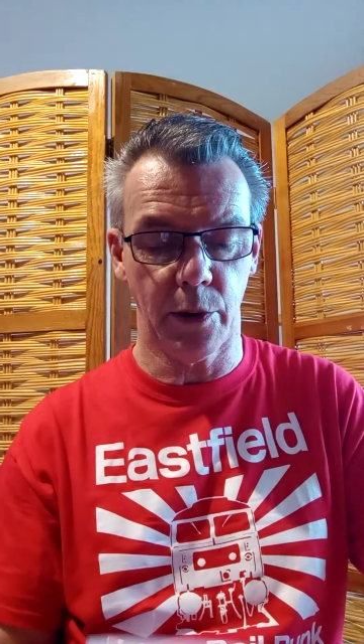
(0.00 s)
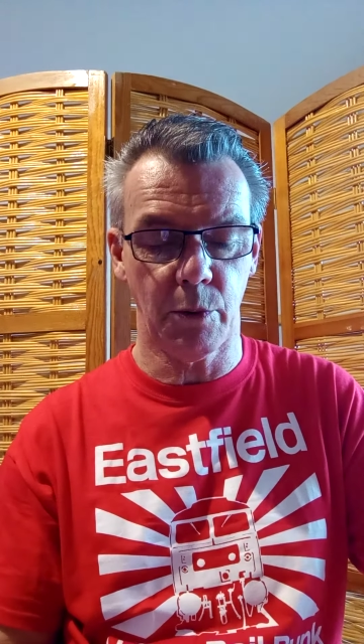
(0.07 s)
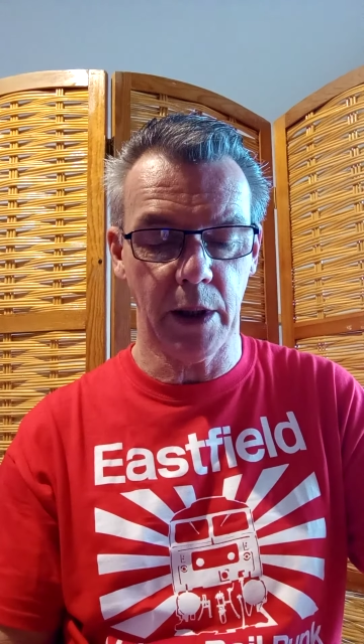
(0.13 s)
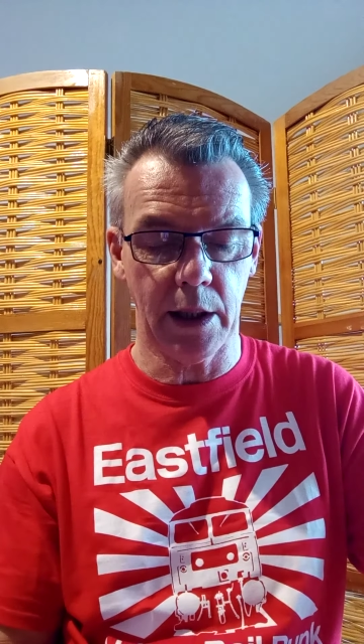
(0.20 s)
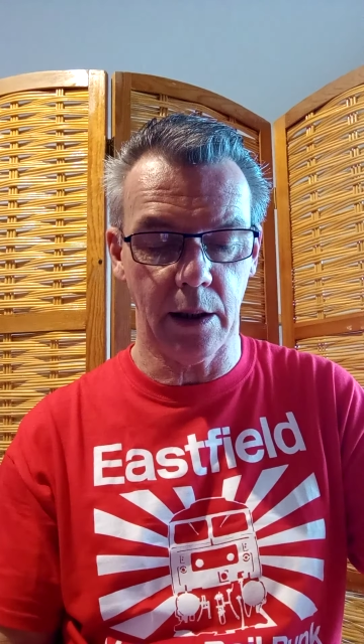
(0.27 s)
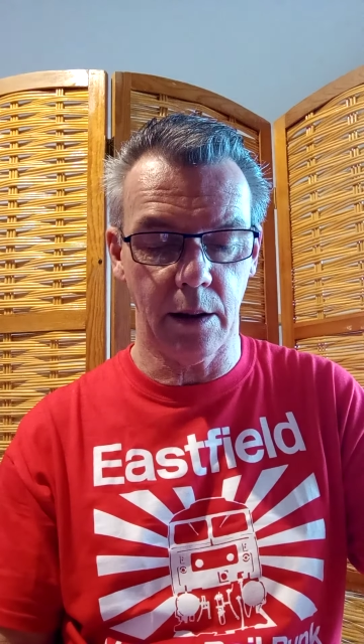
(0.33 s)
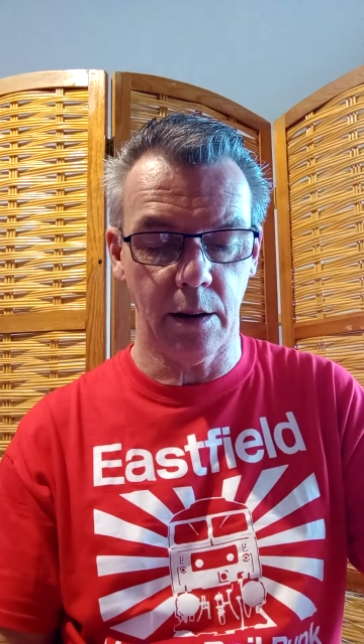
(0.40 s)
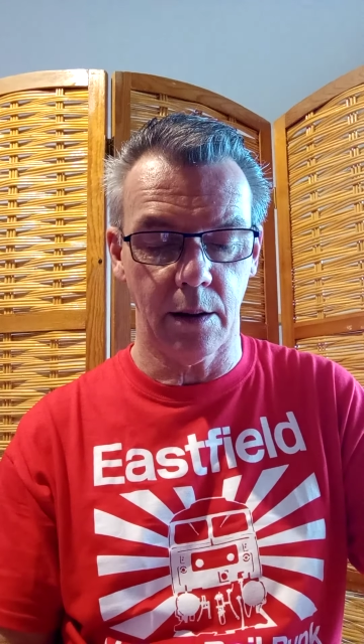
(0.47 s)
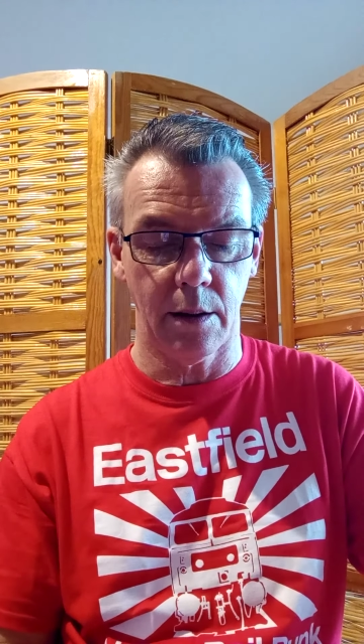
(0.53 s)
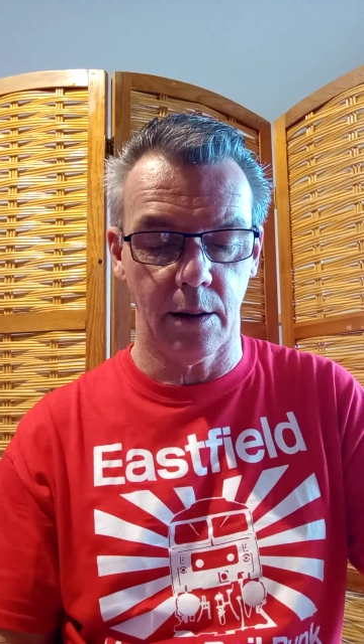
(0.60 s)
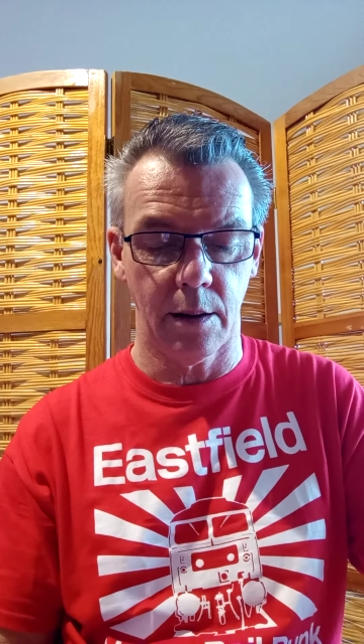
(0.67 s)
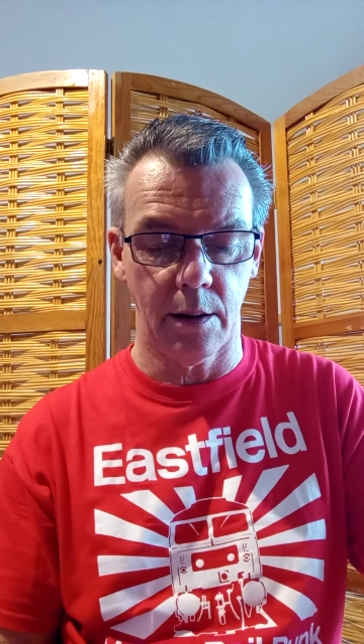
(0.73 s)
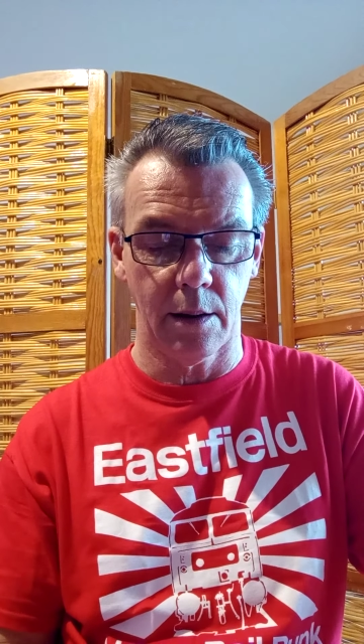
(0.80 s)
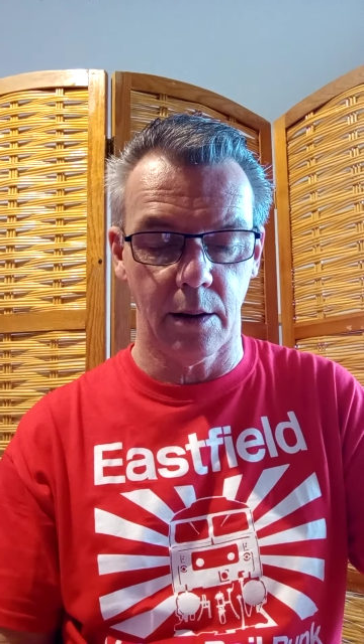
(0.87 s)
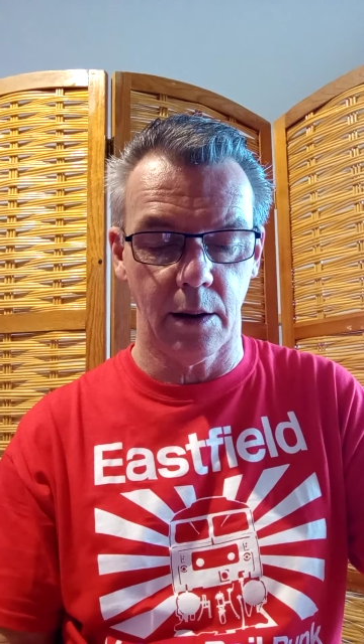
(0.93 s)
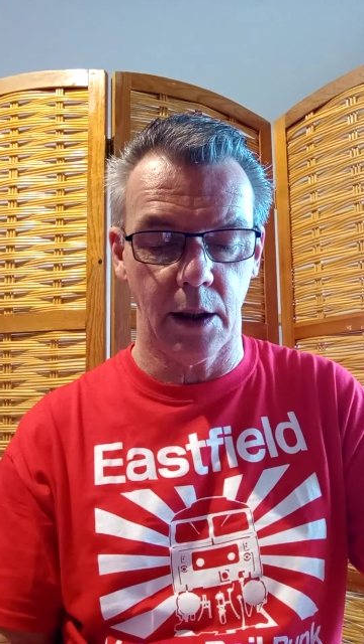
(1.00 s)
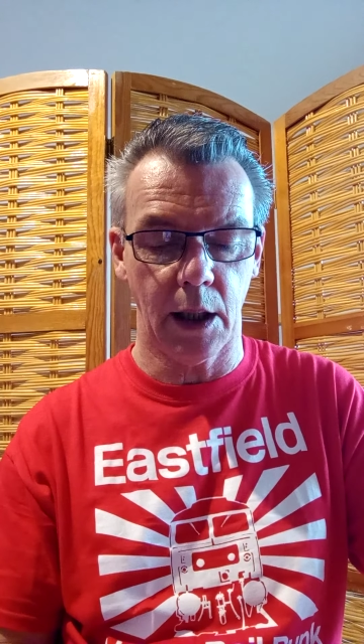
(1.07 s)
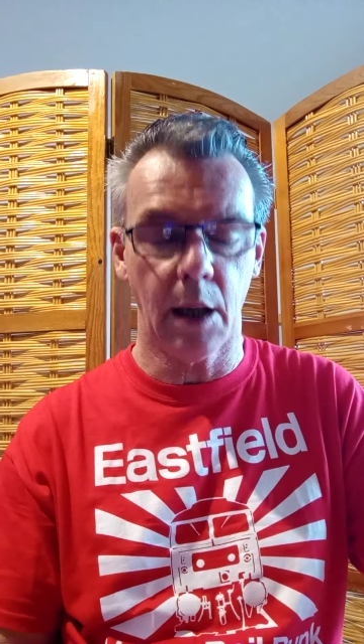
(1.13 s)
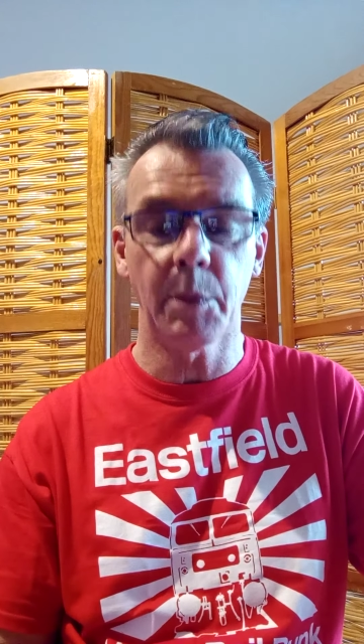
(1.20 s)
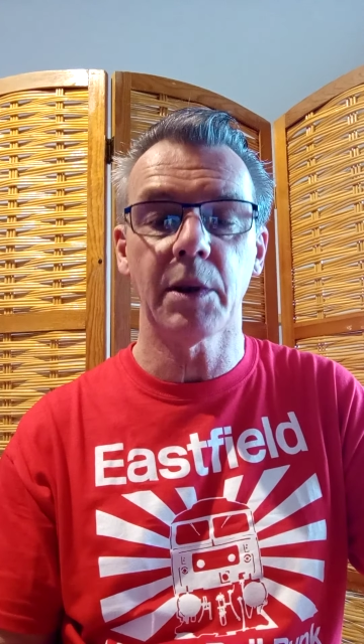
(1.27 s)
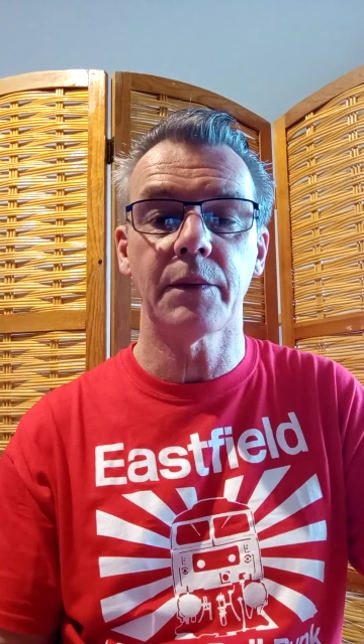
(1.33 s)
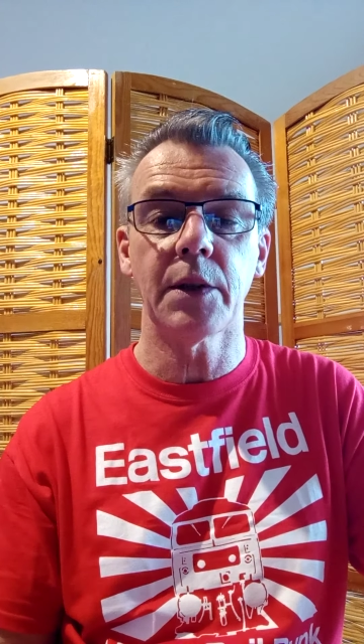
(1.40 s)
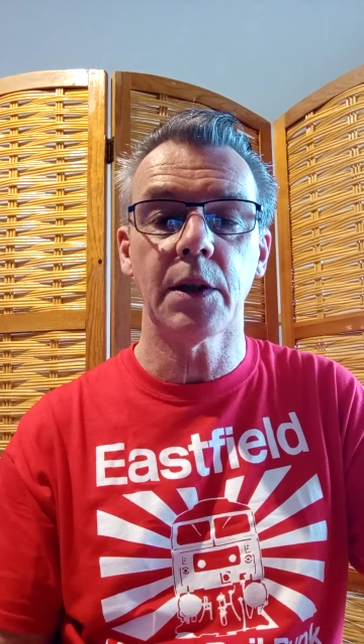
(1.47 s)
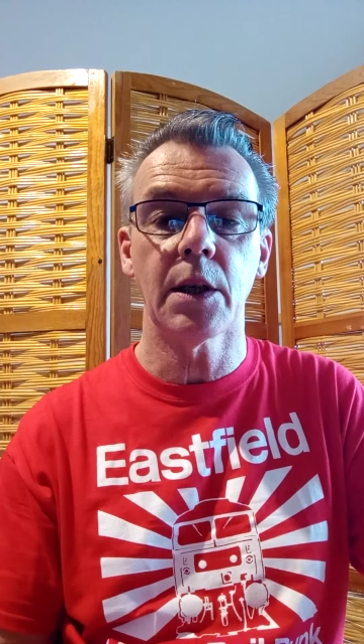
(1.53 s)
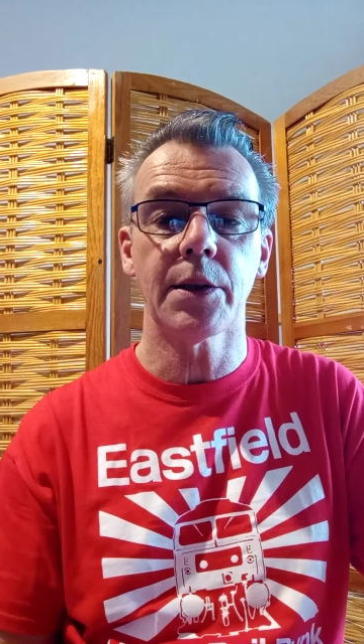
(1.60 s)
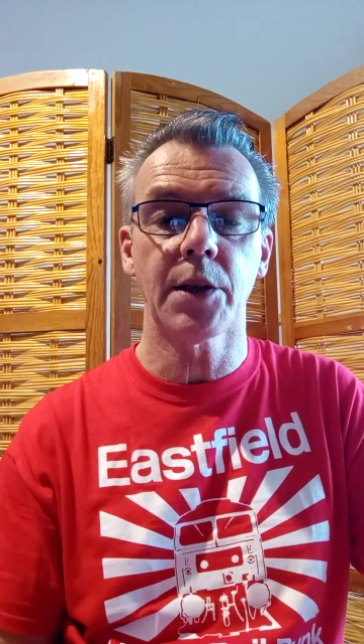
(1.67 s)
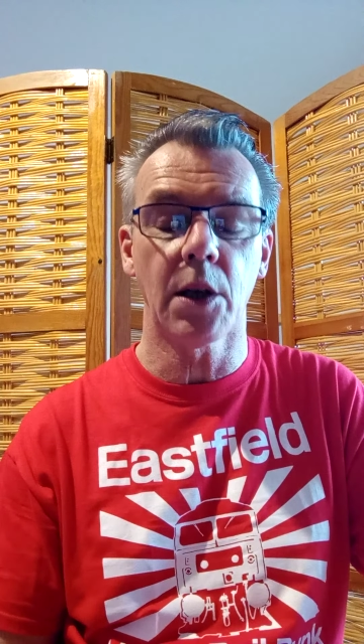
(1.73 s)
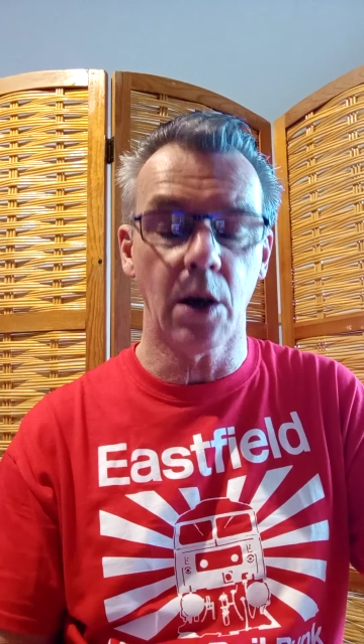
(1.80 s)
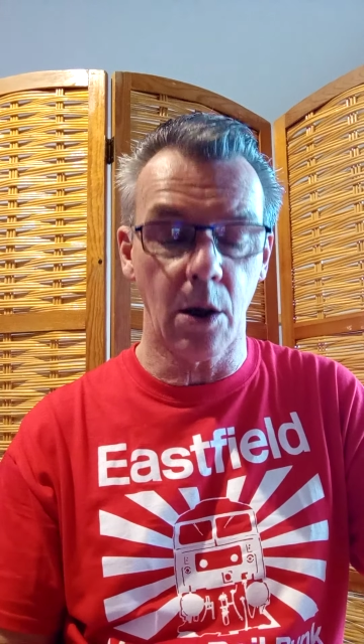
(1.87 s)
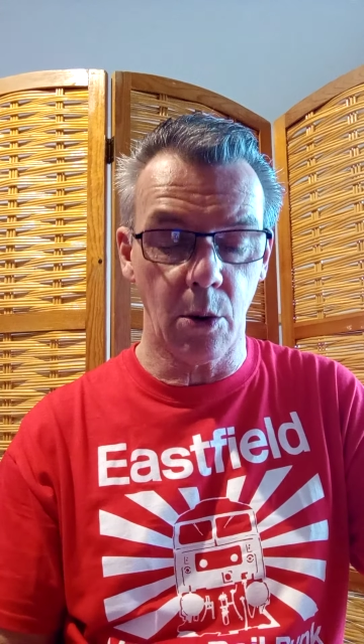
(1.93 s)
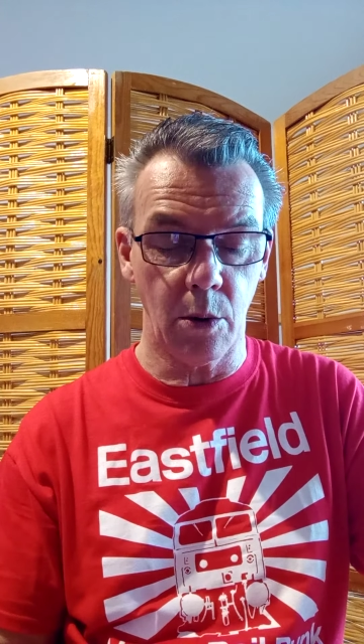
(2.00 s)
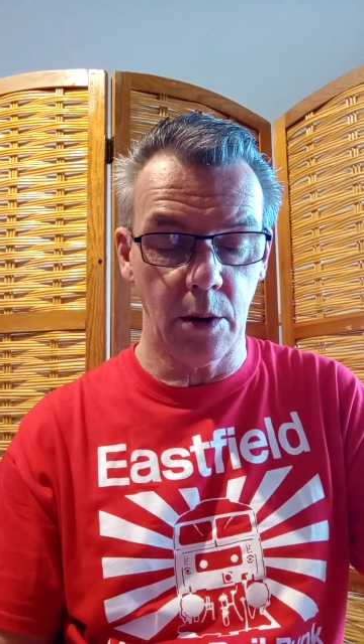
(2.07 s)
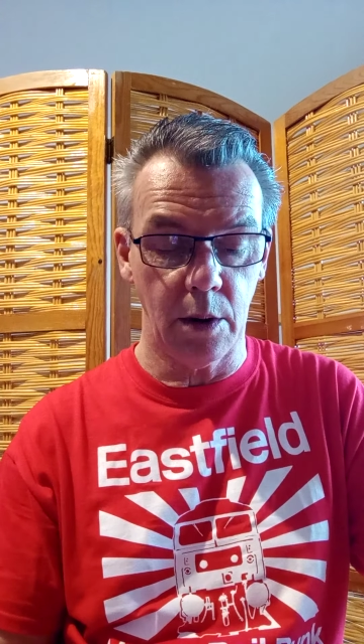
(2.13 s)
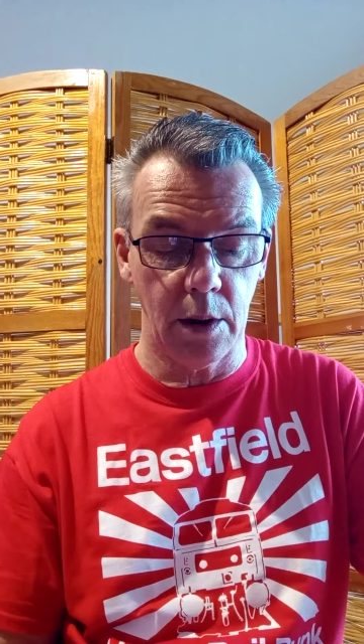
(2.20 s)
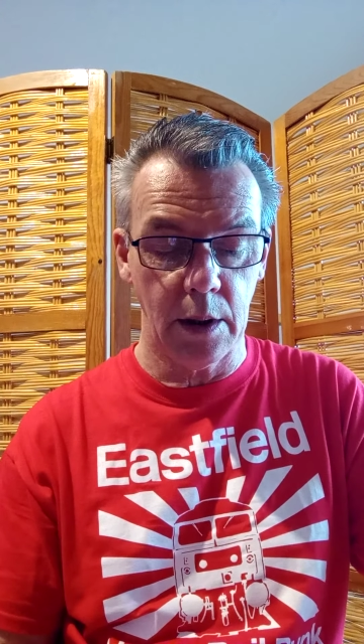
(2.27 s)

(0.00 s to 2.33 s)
written a couple of years ago.